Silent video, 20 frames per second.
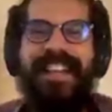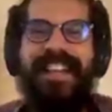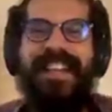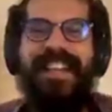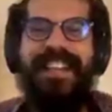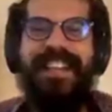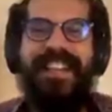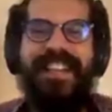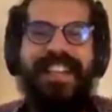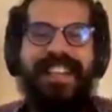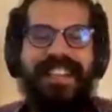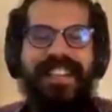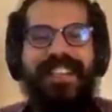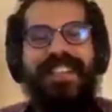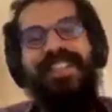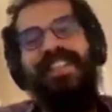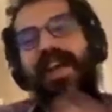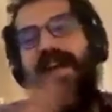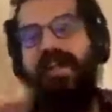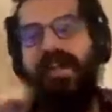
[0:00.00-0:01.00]
she,
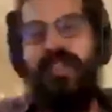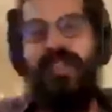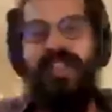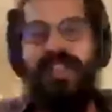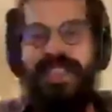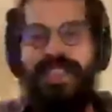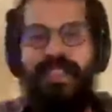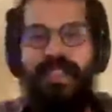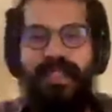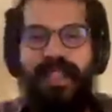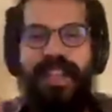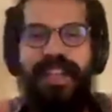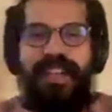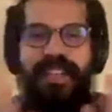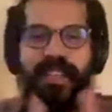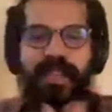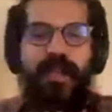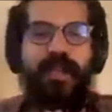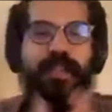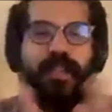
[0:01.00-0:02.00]
she, I mean, she's 15
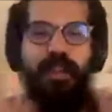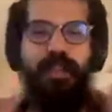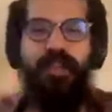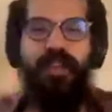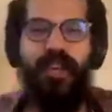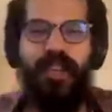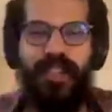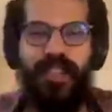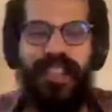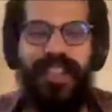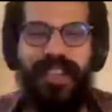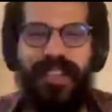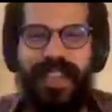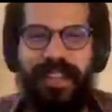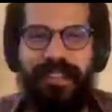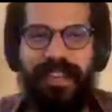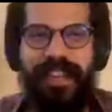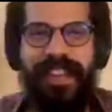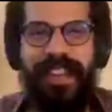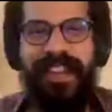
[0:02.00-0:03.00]
years old, so of course she knows
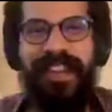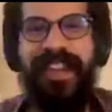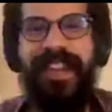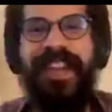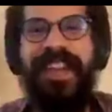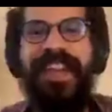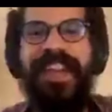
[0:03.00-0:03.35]
everything.